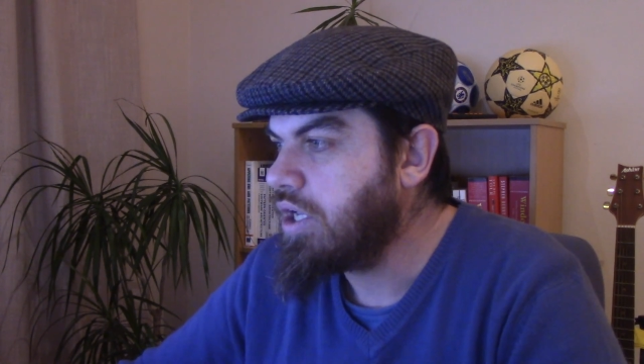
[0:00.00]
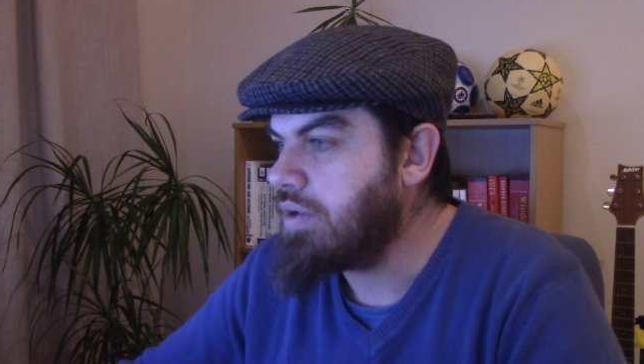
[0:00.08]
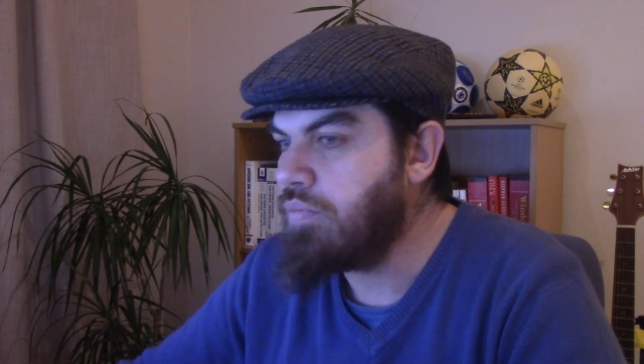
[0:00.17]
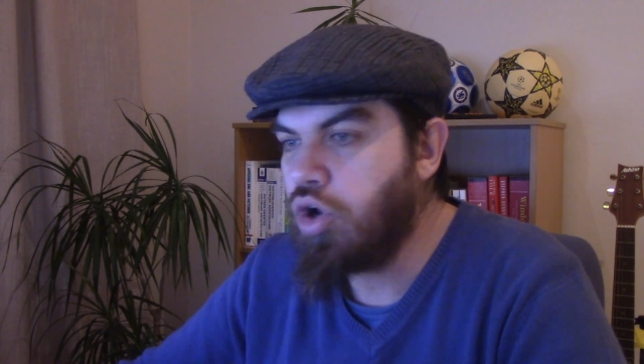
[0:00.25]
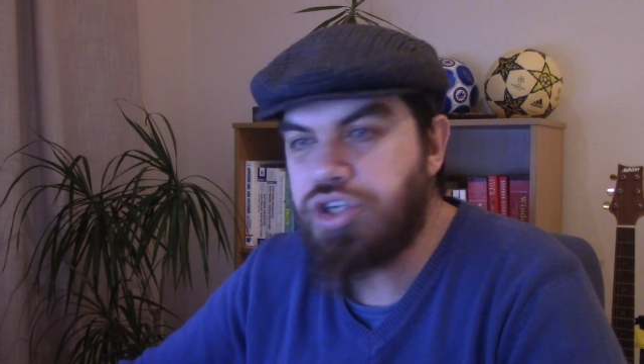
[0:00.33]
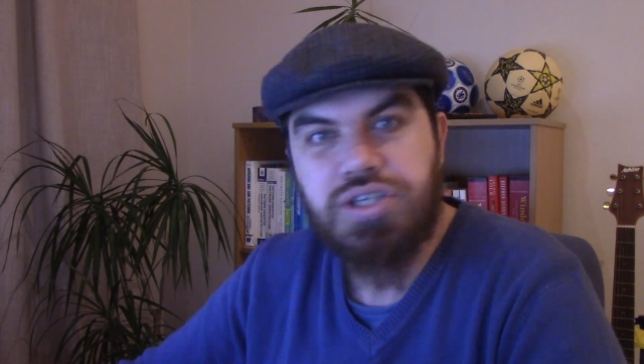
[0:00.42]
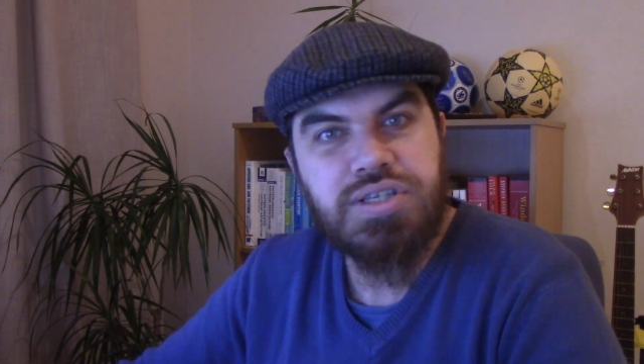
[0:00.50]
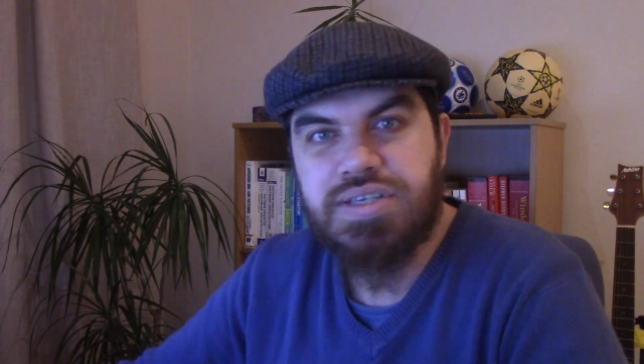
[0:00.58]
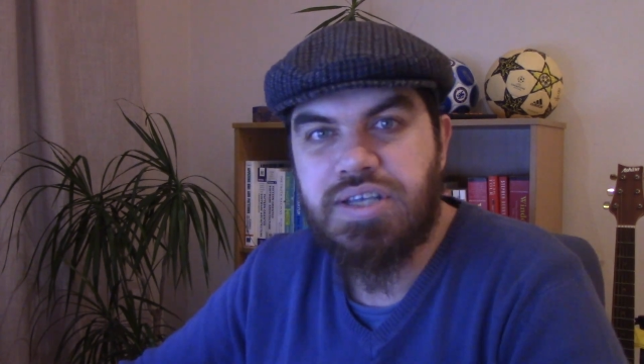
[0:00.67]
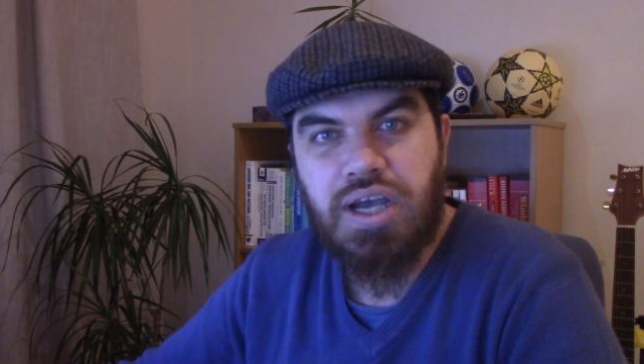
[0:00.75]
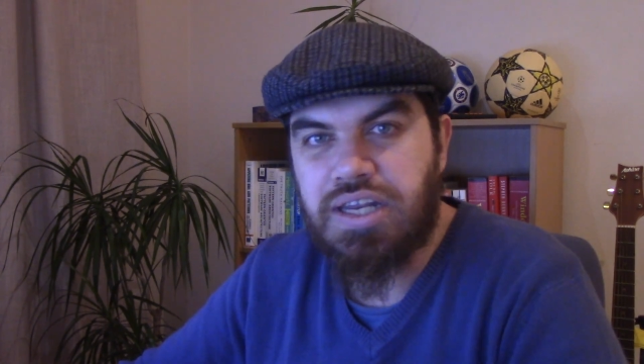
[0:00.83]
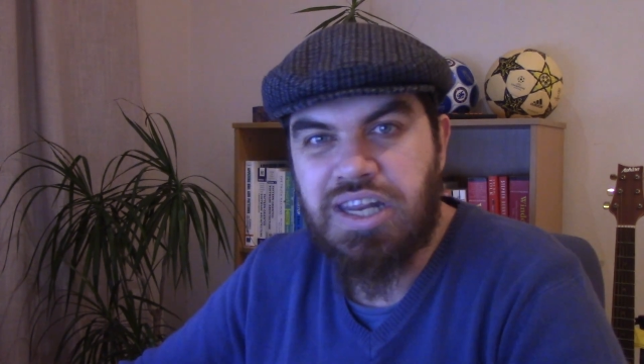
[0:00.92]
emergent
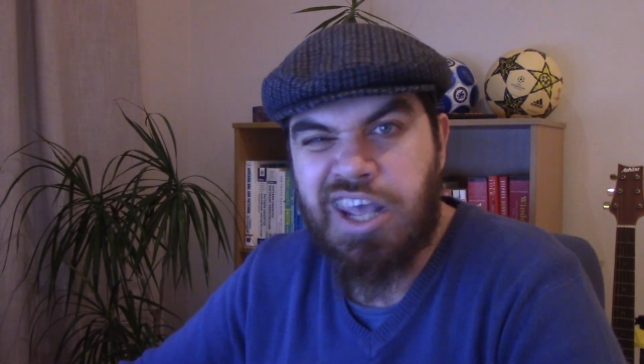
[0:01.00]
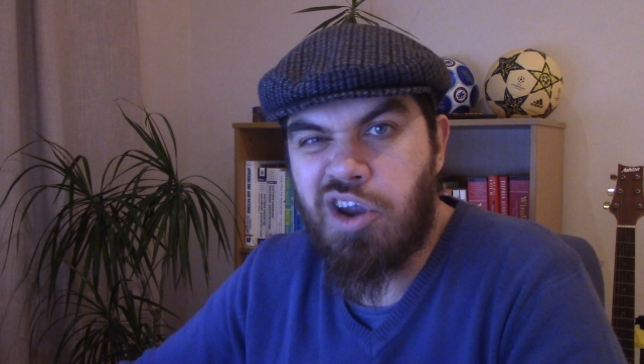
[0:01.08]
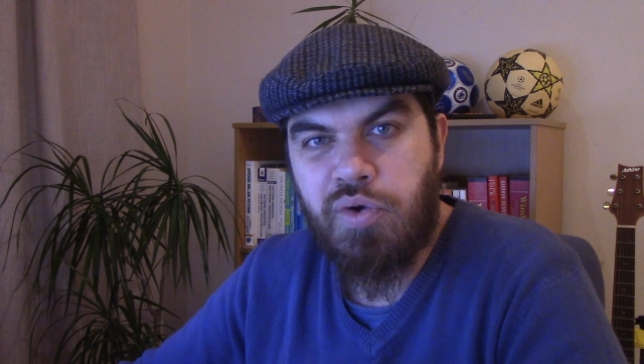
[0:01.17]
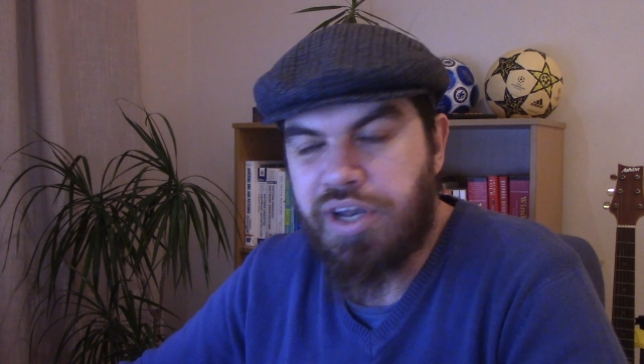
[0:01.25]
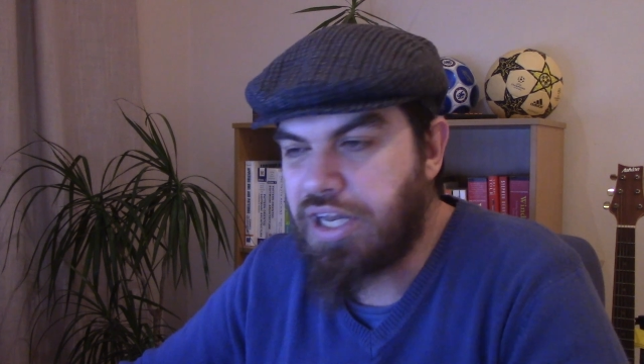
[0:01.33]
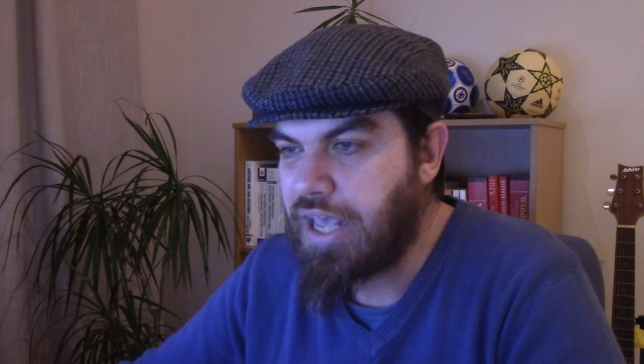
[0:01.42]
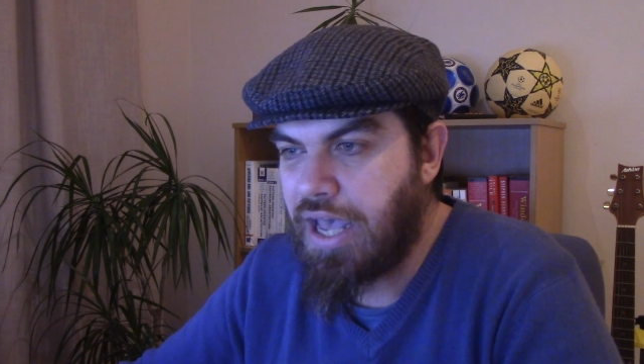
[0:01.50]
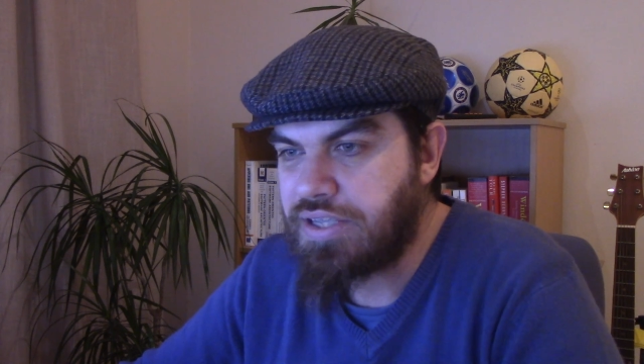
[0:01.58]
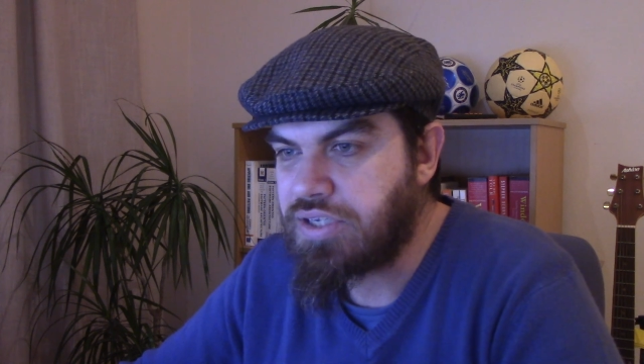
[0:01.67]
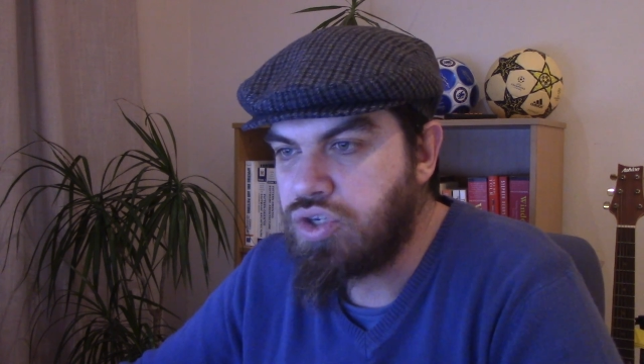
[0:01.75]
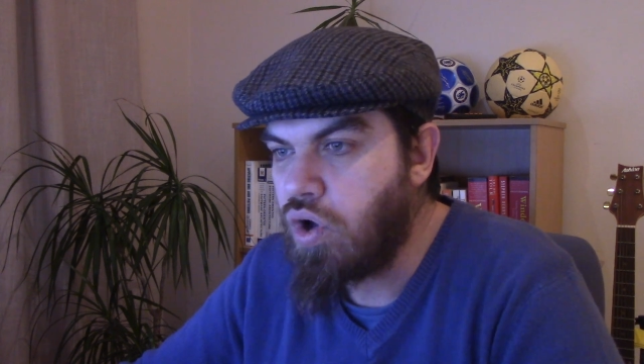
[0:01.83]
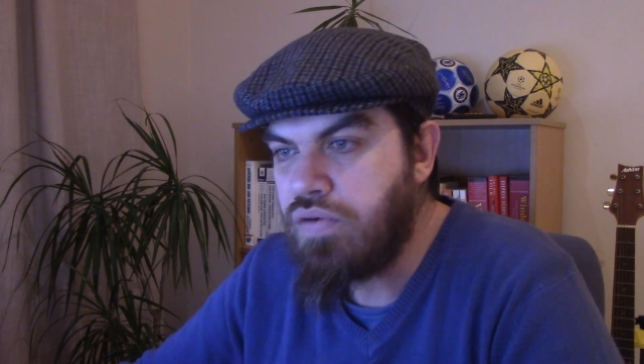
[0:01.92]
design inherently
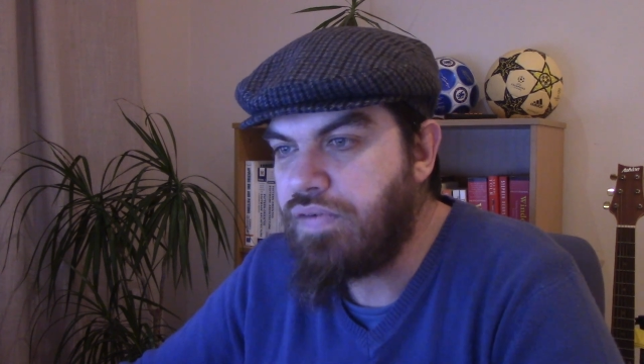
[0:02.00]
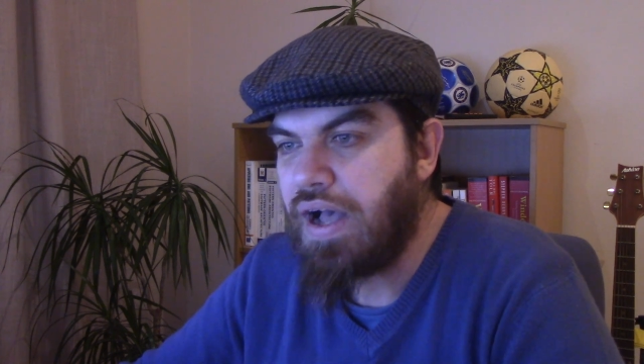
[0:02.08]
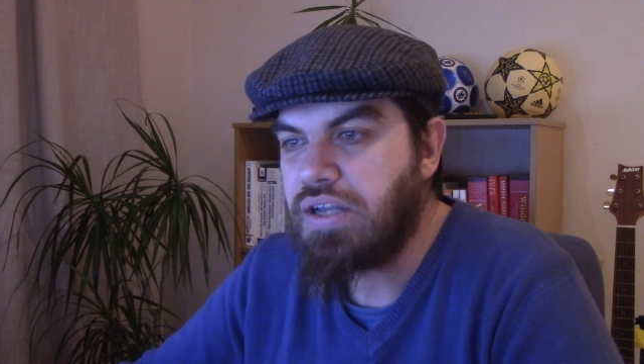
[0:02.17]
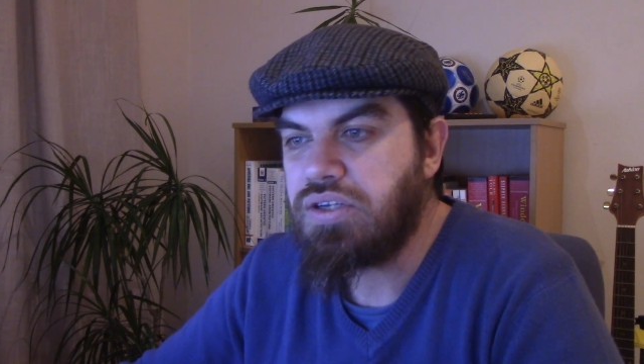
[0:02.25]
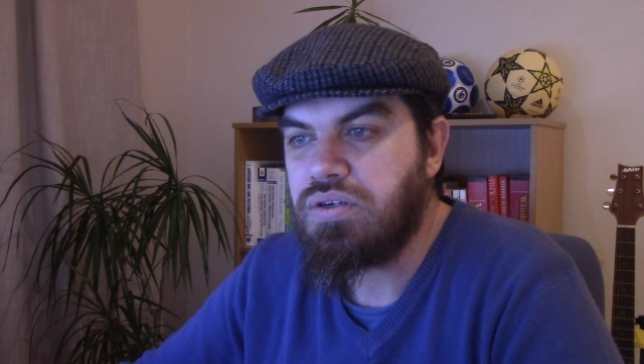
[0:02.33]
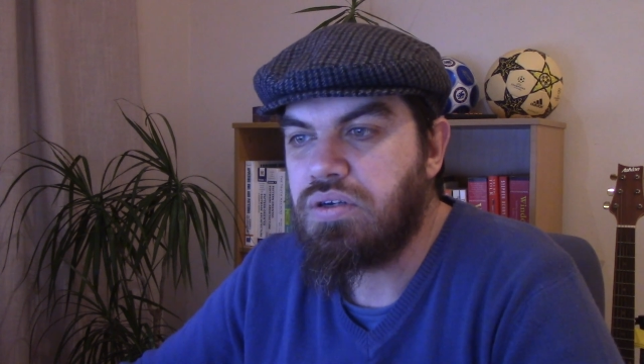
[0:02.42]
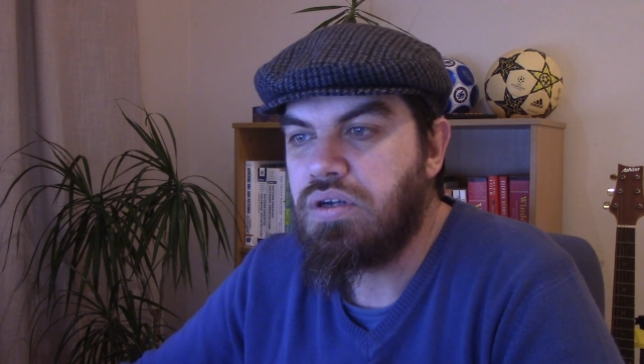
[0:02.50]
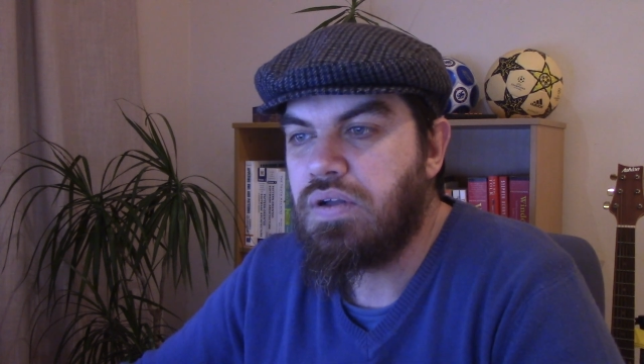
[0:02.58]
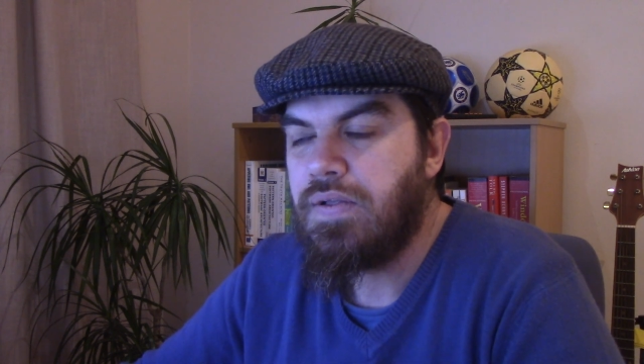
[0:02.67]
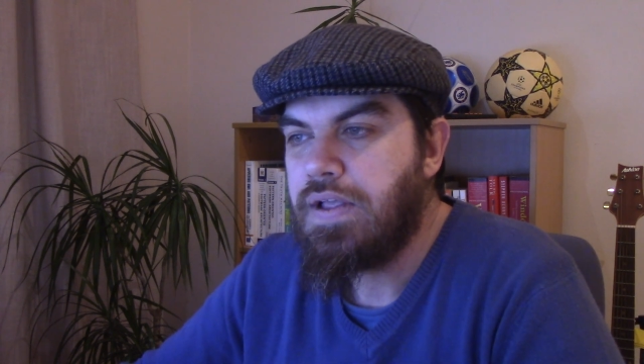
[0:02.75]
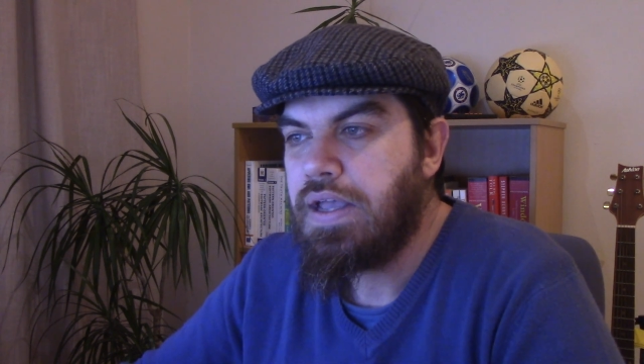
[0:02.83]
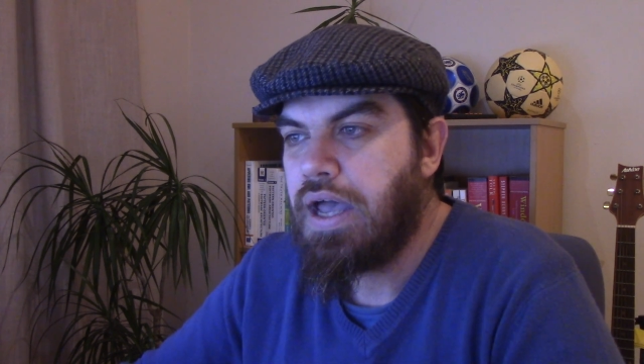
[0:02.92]
has no value.
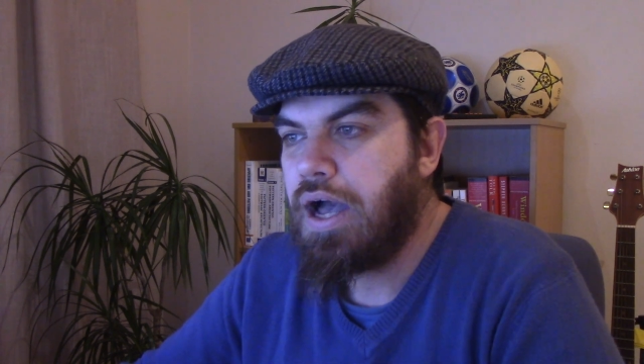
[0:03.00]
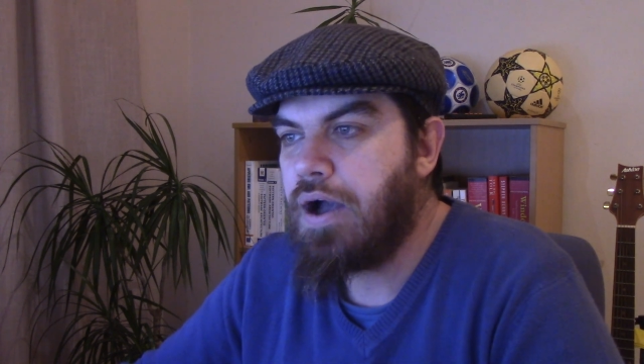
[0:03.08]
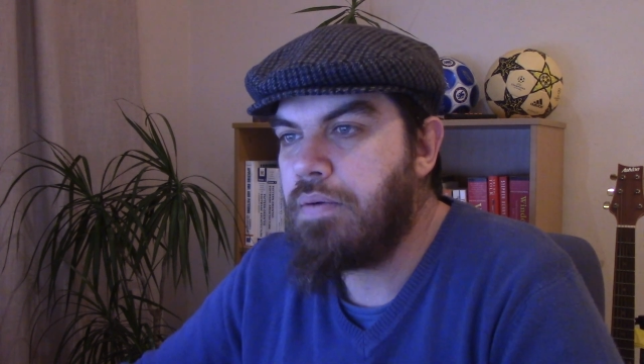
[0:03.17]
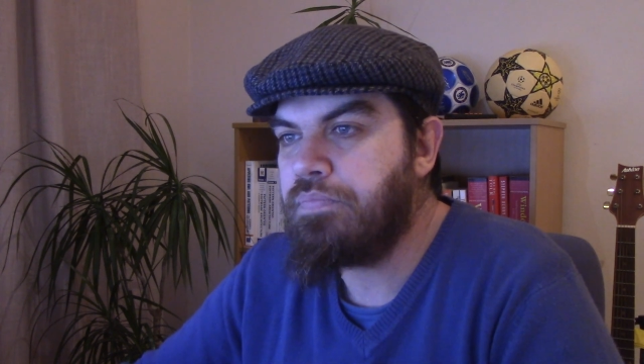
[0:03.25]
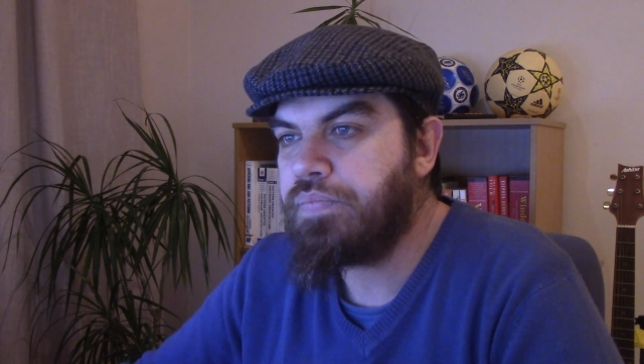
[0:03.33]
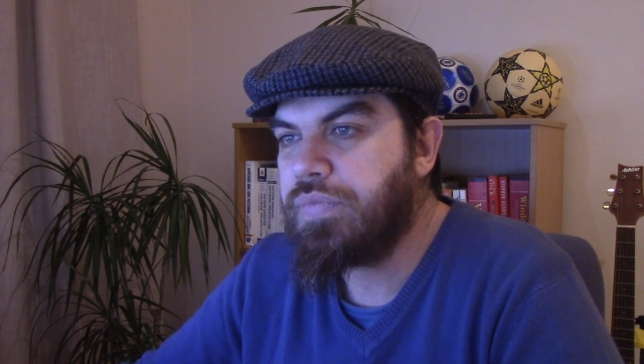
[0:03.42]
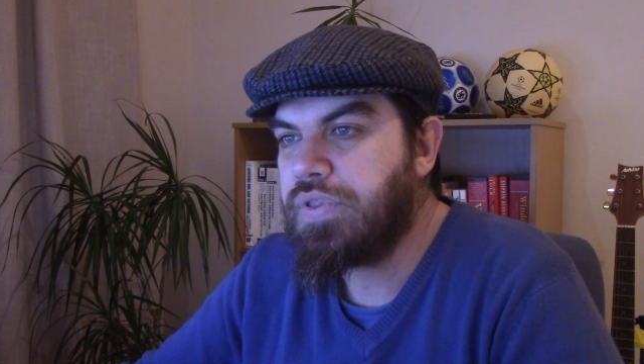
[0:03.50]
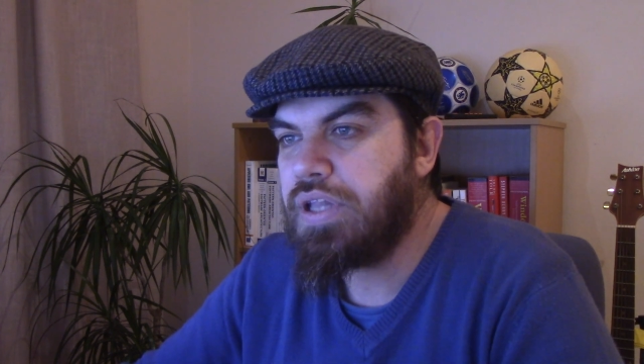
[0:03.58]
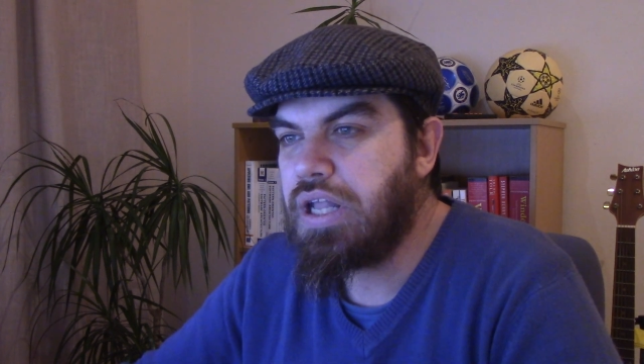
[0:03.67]
A